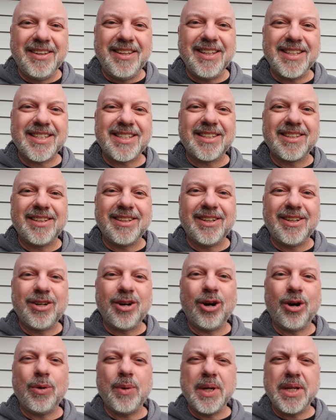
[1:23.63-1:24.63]
This
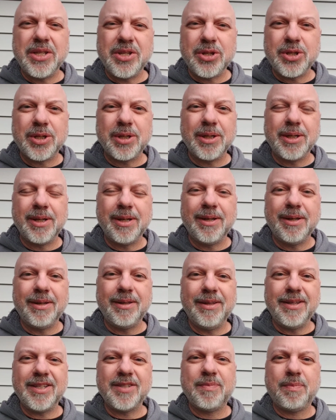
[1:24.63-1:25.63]
courage,
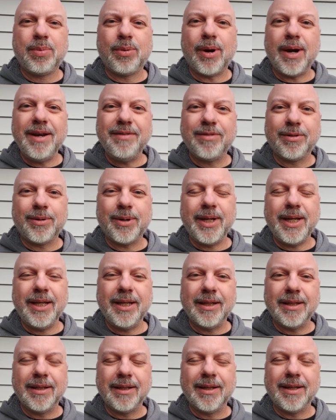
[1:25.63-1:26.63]
this
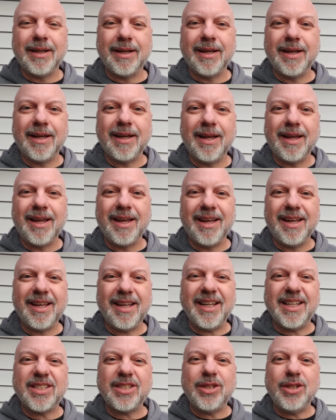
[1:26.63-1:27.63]
bravery,
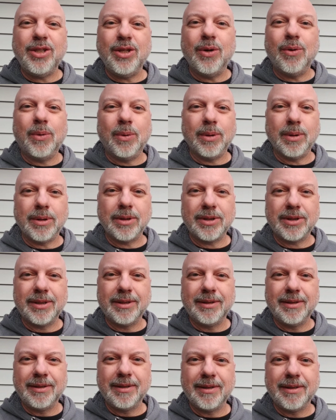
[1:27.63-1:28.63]
it's
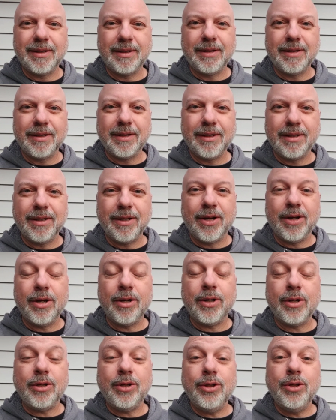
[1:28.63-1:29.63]
yours.
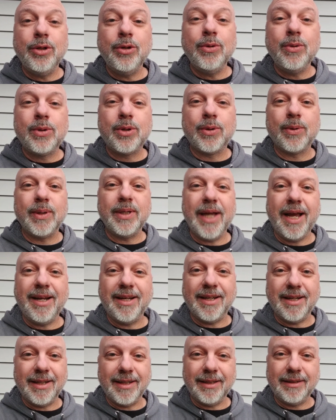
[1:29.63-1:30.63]
You
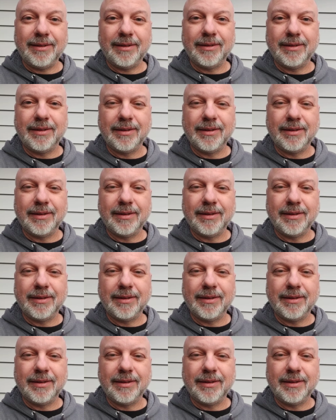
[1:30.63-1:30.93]
created it.